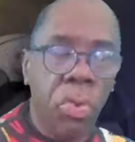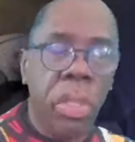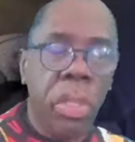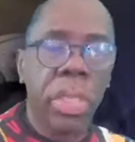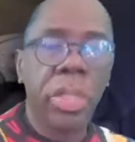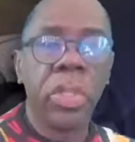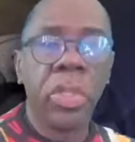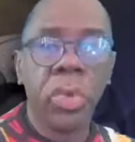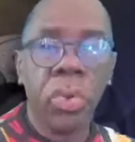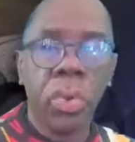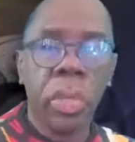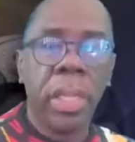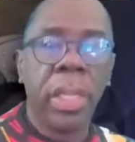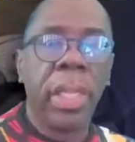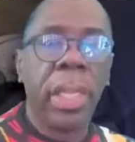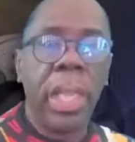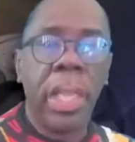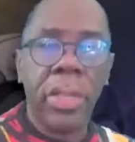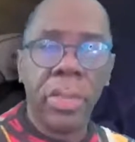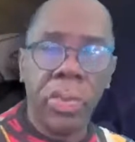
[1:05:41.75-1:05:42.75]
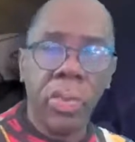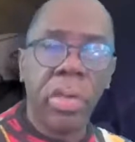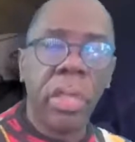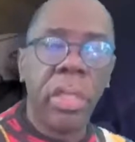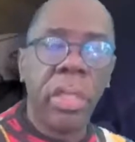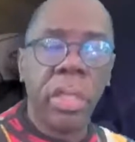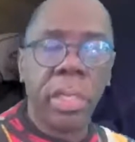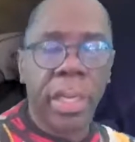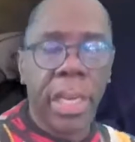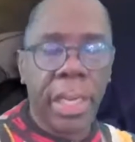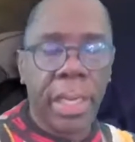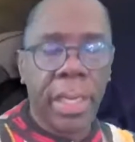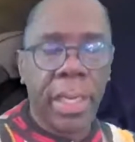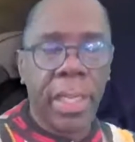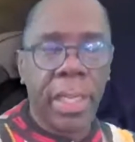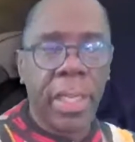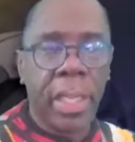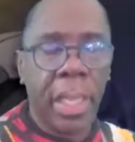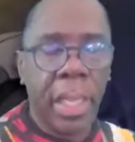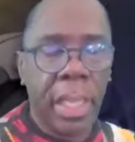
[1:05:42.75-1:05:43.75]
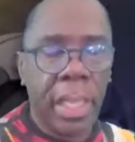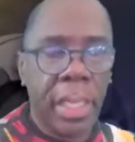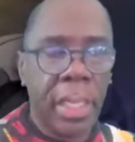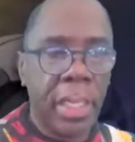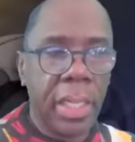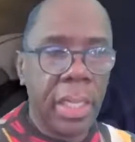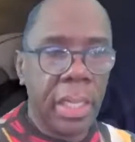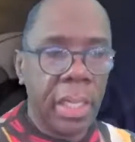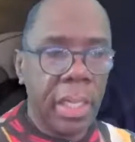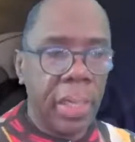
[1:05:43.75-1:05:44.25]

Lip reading: you can do it again. You can look at it again.